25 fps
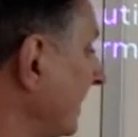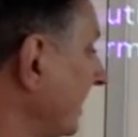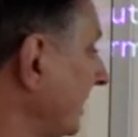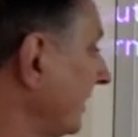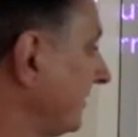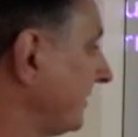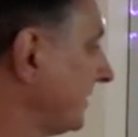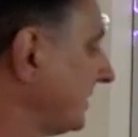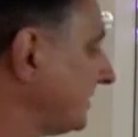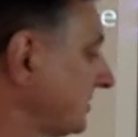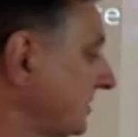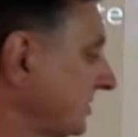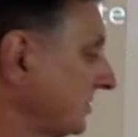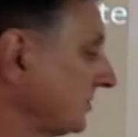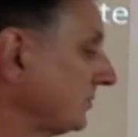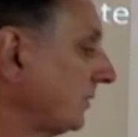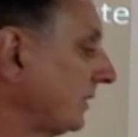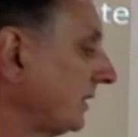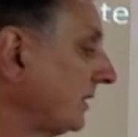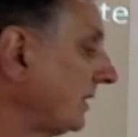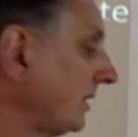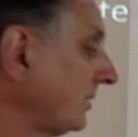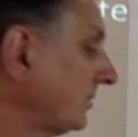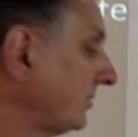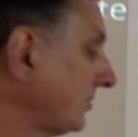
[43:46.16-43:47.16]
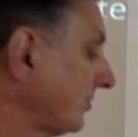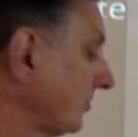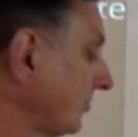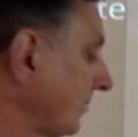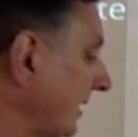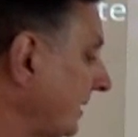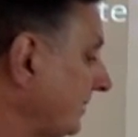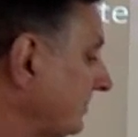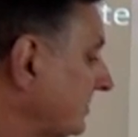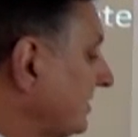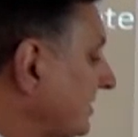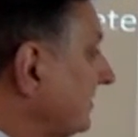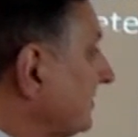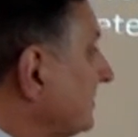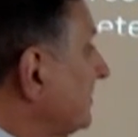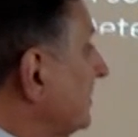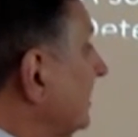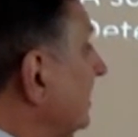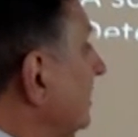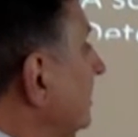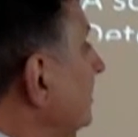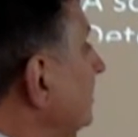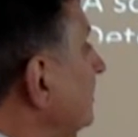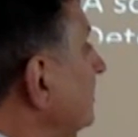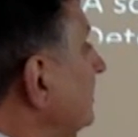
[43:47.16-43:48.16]
if this is 100 grams of
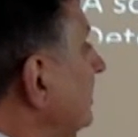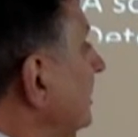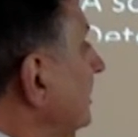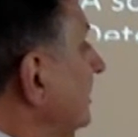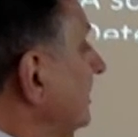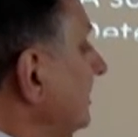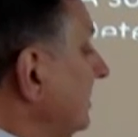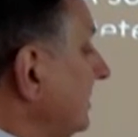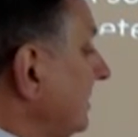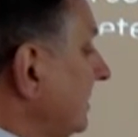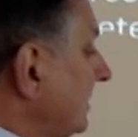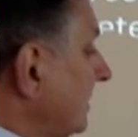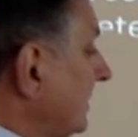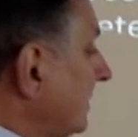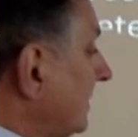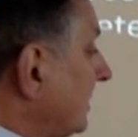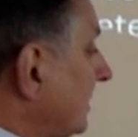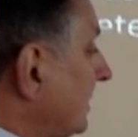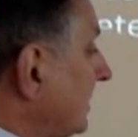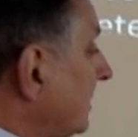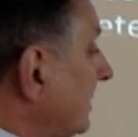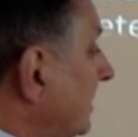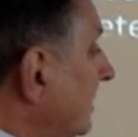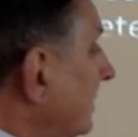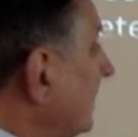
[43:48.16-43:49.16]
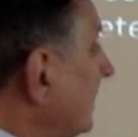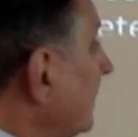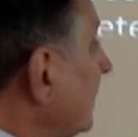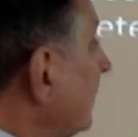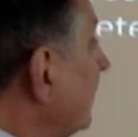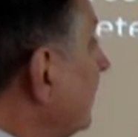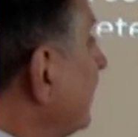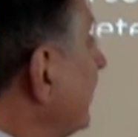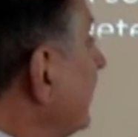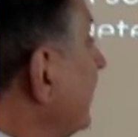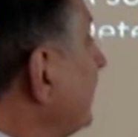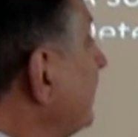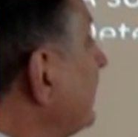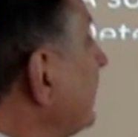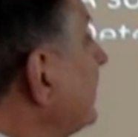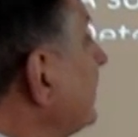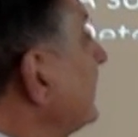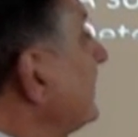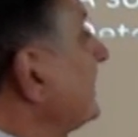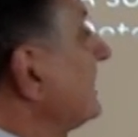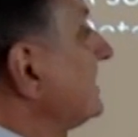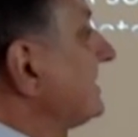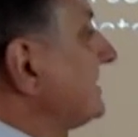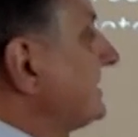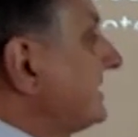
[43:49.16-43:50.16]
solution, then
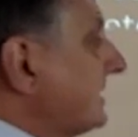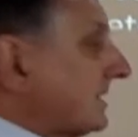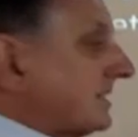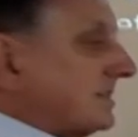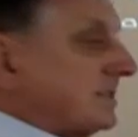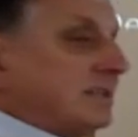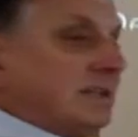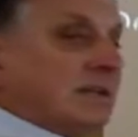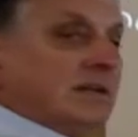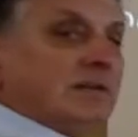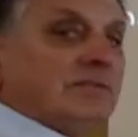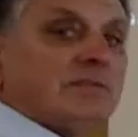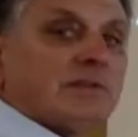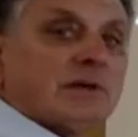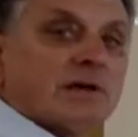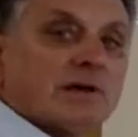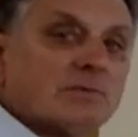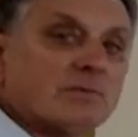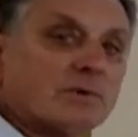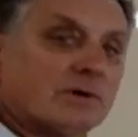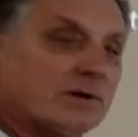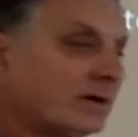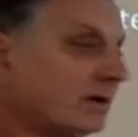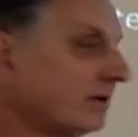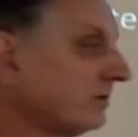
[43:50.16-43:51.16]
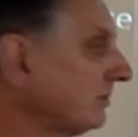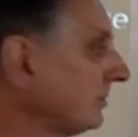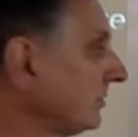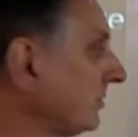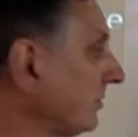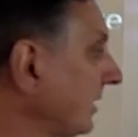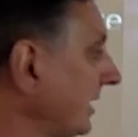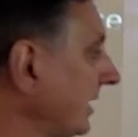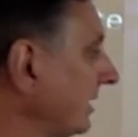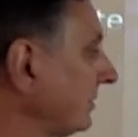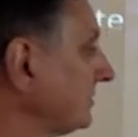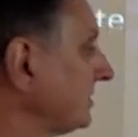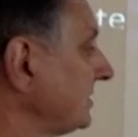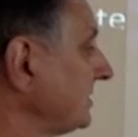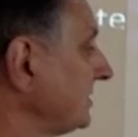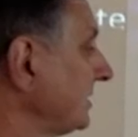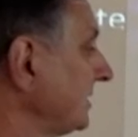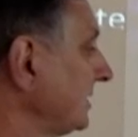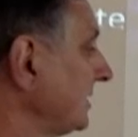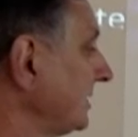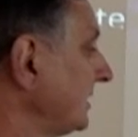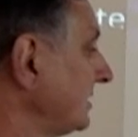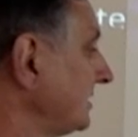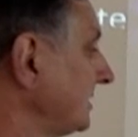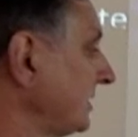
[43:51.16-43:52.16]
60 of that 100 grams
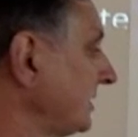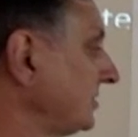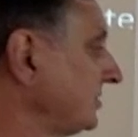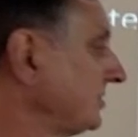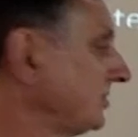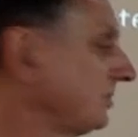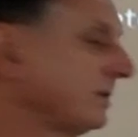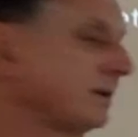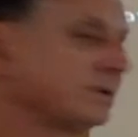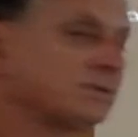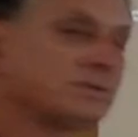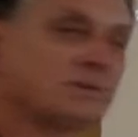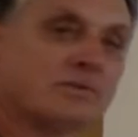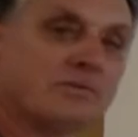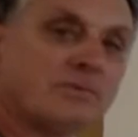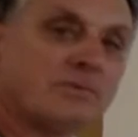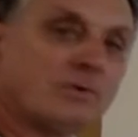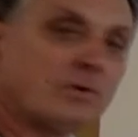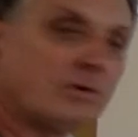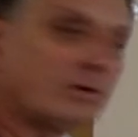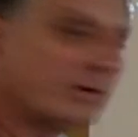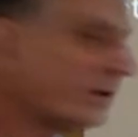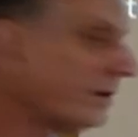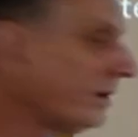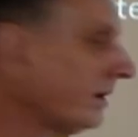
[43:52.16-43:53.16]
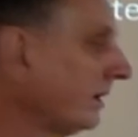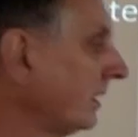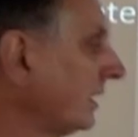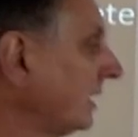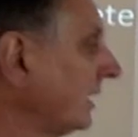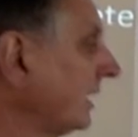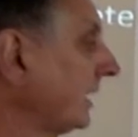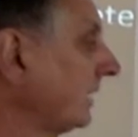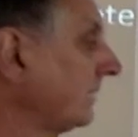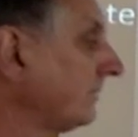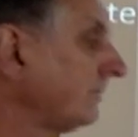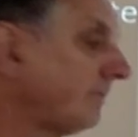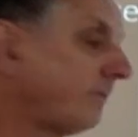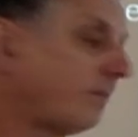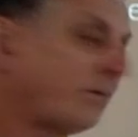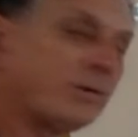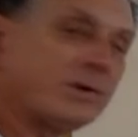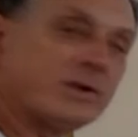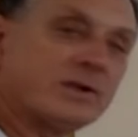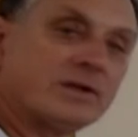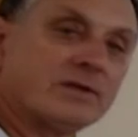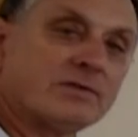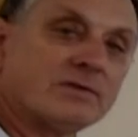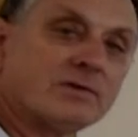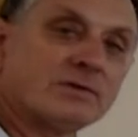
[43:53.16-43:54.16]
is H2SO4, and
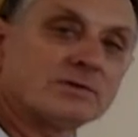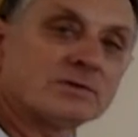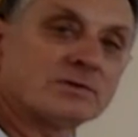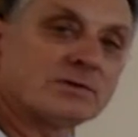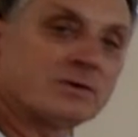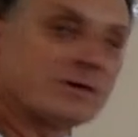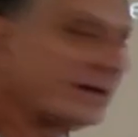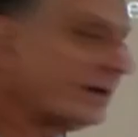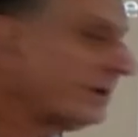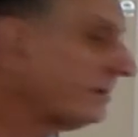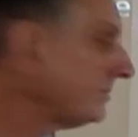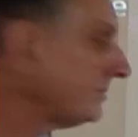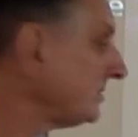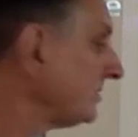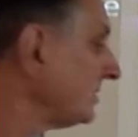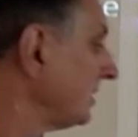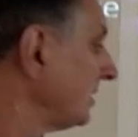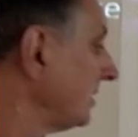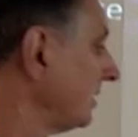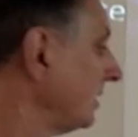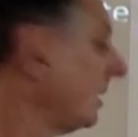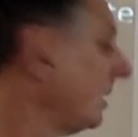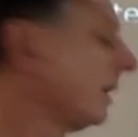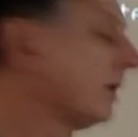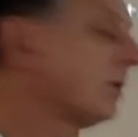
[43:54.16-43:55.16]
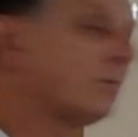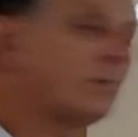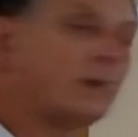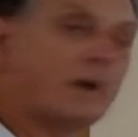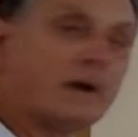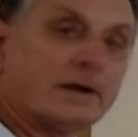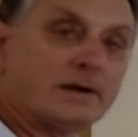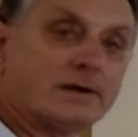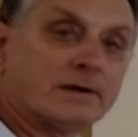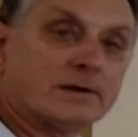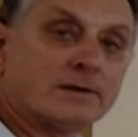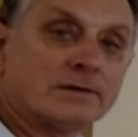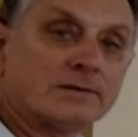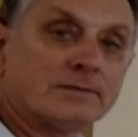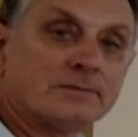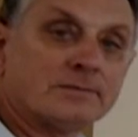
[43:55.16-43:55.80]
40 of those grams are water.